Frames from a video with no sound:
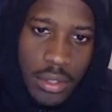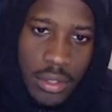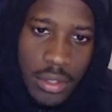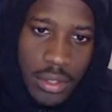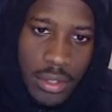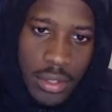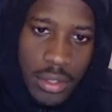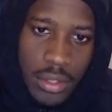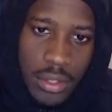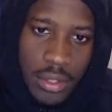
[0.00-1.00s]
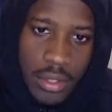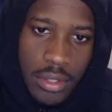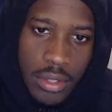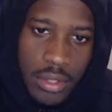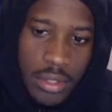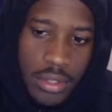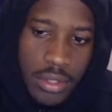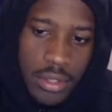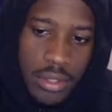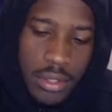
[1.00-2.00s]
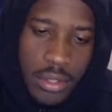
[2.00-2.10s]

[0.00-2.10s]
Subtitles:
This person isn't speaking.